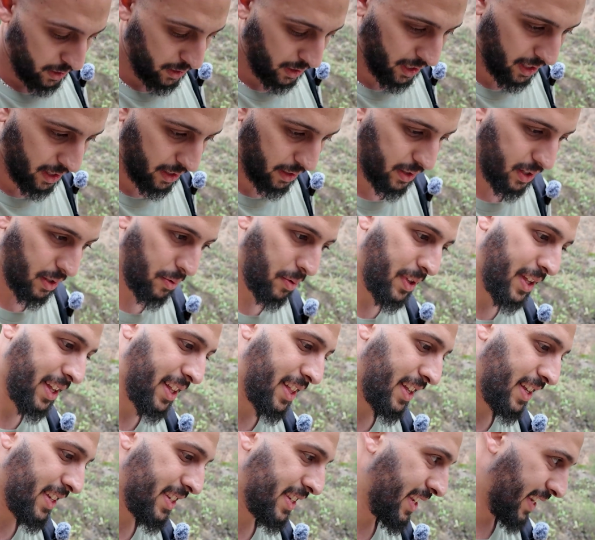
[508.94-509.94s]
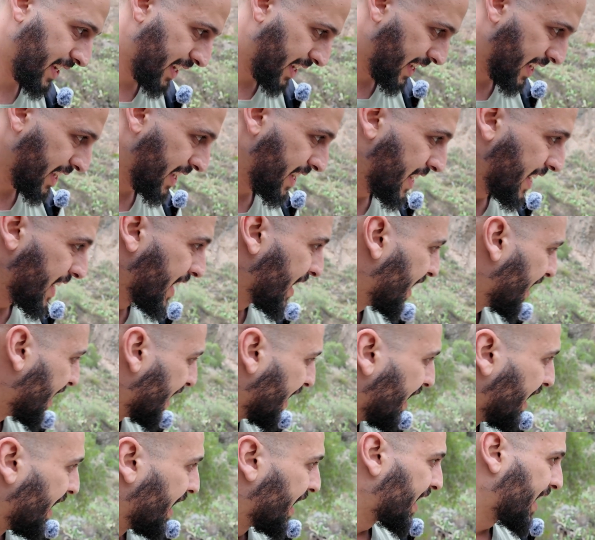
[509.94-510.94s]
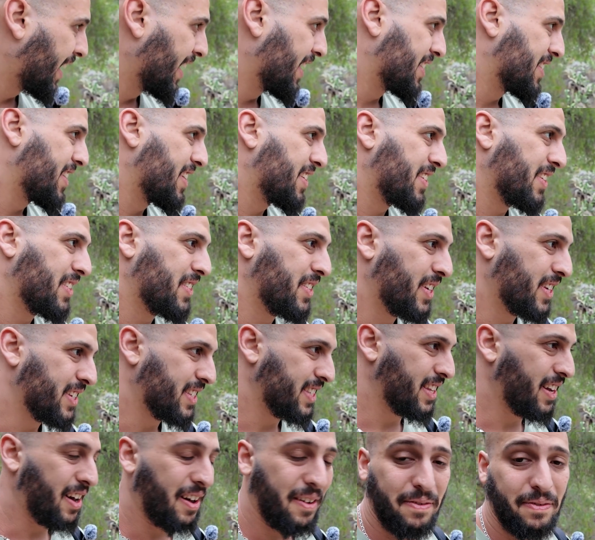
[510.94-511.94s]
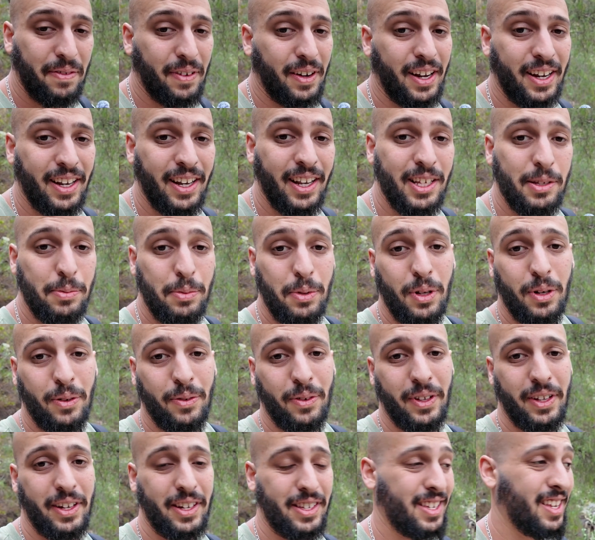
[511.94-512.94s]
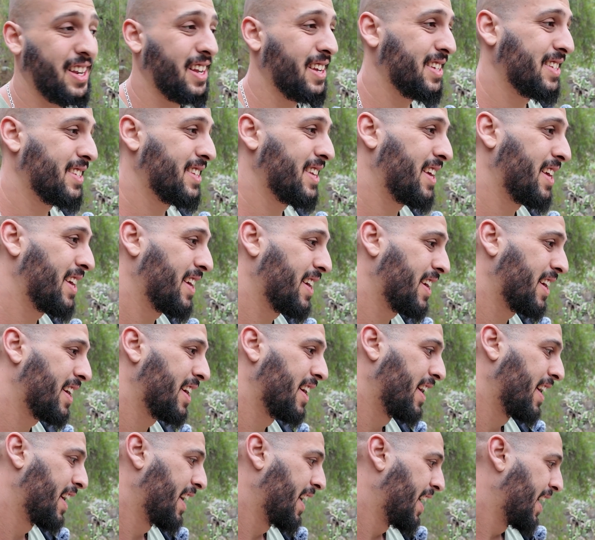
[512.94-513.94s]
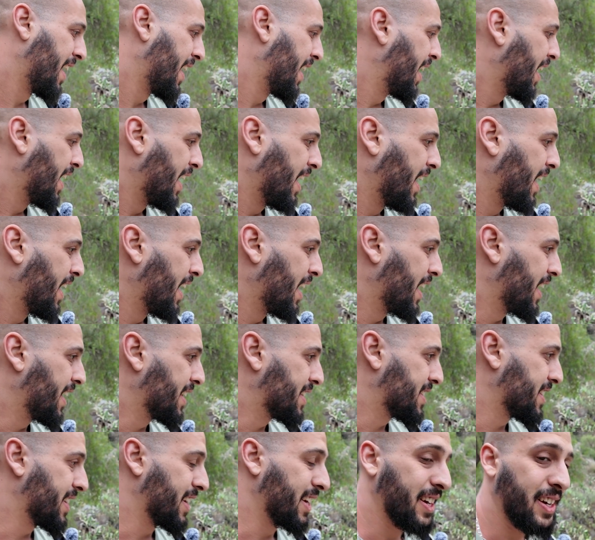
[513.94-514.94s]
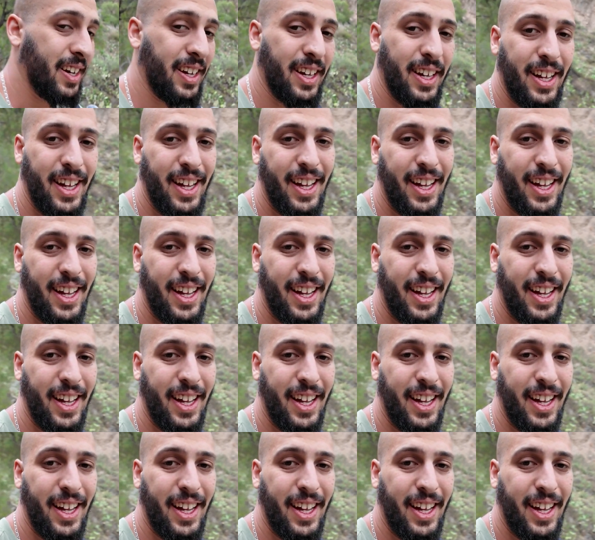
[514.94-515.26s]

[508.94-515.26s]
you try to do something like this, because this is just not fun. As beautiful as it is, it's tough.